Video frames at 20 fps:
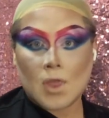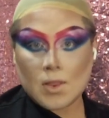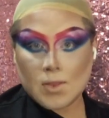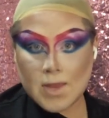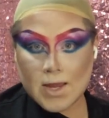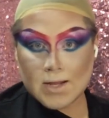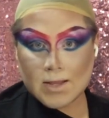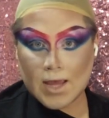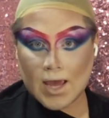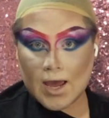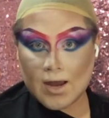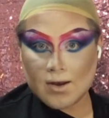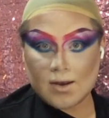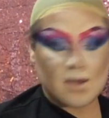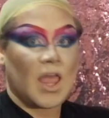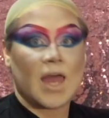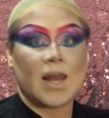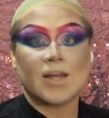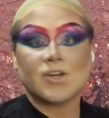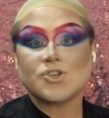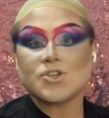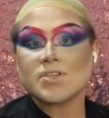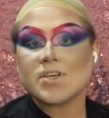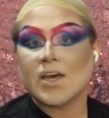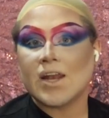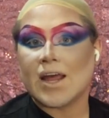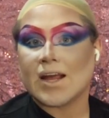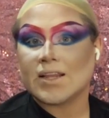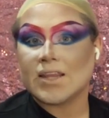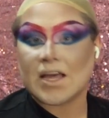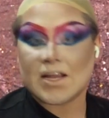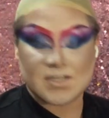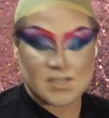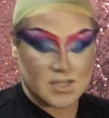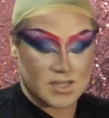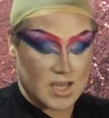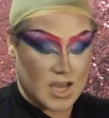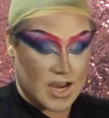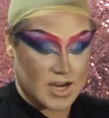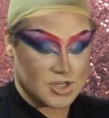Like that, and I just connect that to
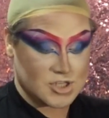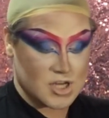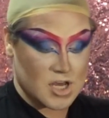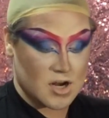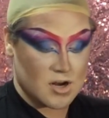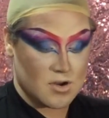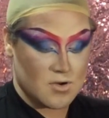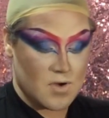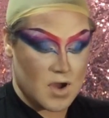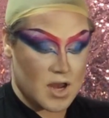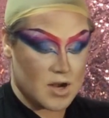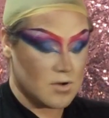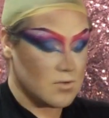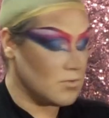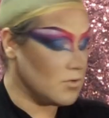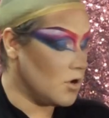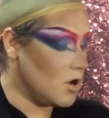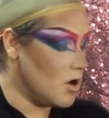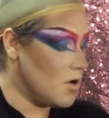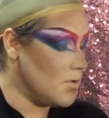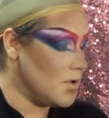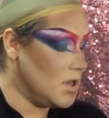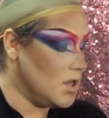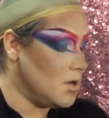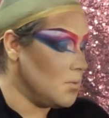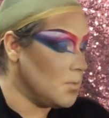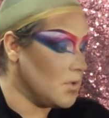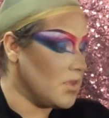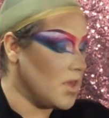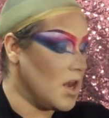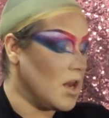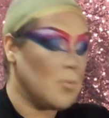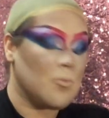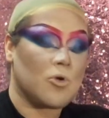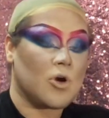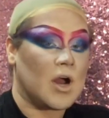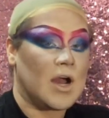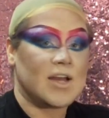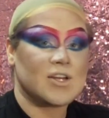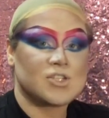the eyeshadow. I don't go in with any
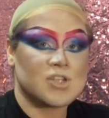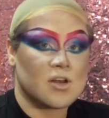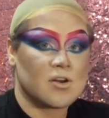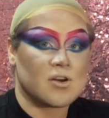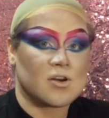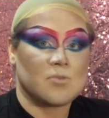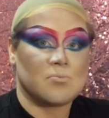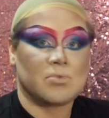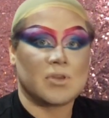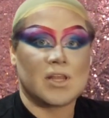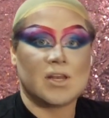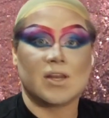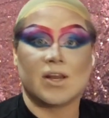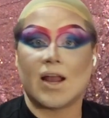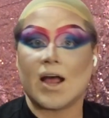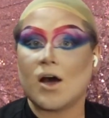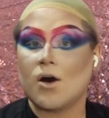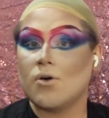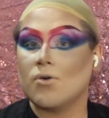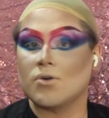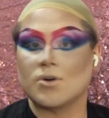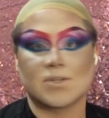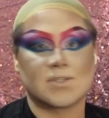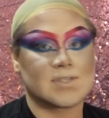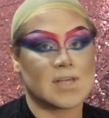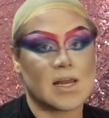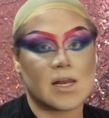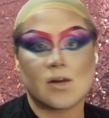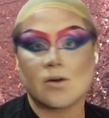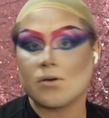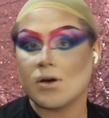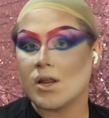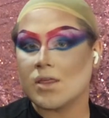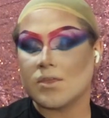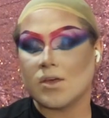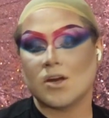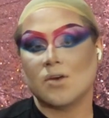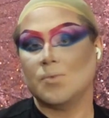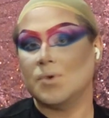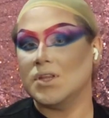more eyeshadow to blend it out or set it or
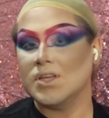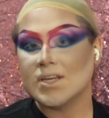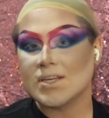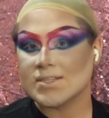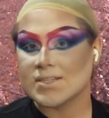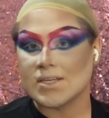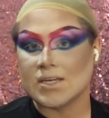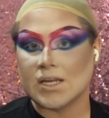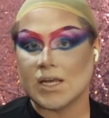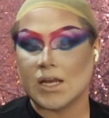anything. It really doesn't